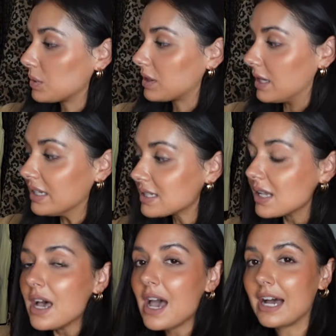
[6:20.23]
with this.
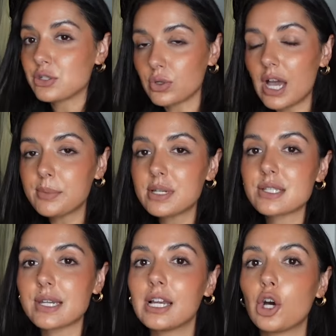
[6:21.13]
I don't know how I'm going to
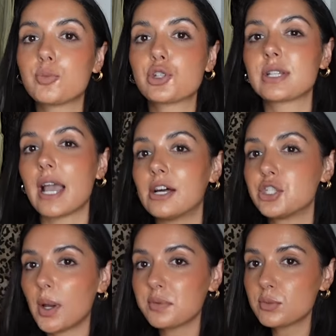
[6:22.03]
style it up just yet. I
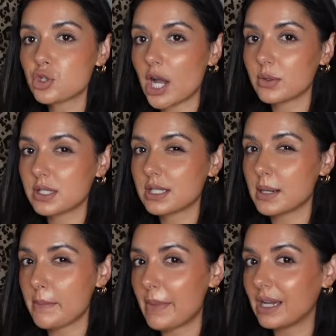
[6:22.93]
do have some trousers that
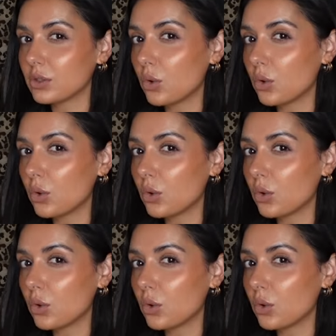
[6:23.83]
it might